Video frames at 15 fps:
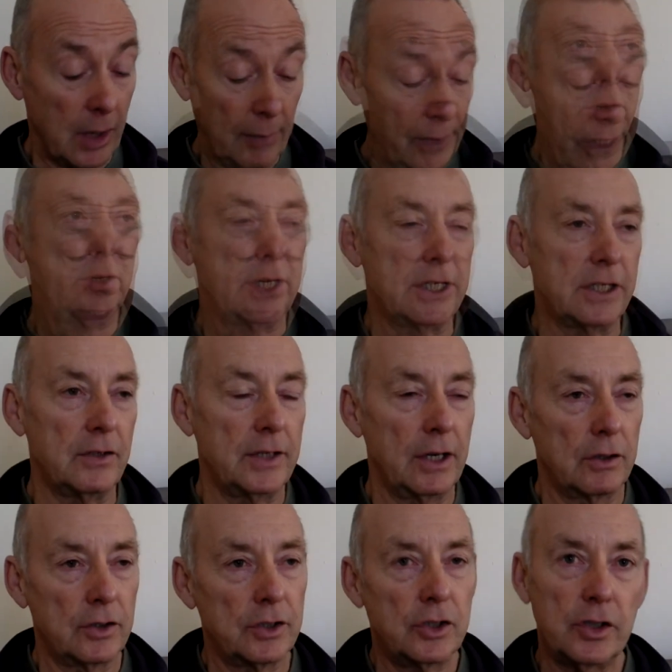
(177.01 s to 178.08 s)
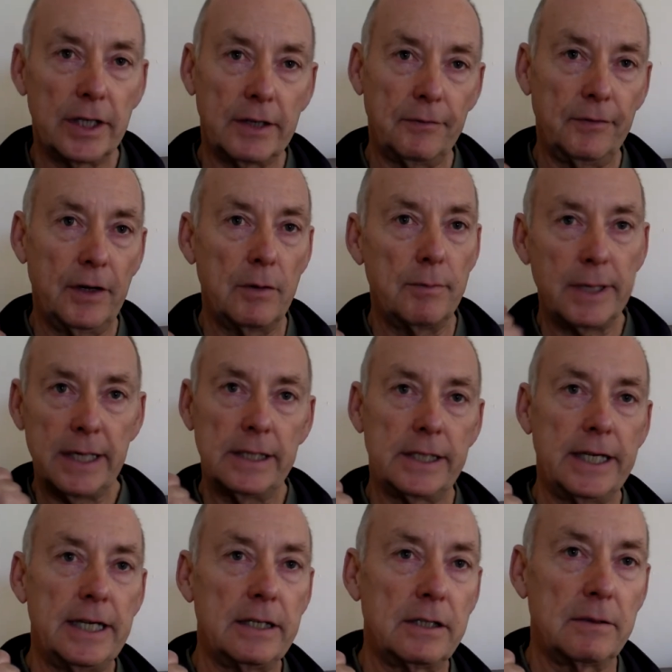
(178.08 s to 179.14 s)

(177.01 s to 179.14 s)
I mean, you get on to try to find BT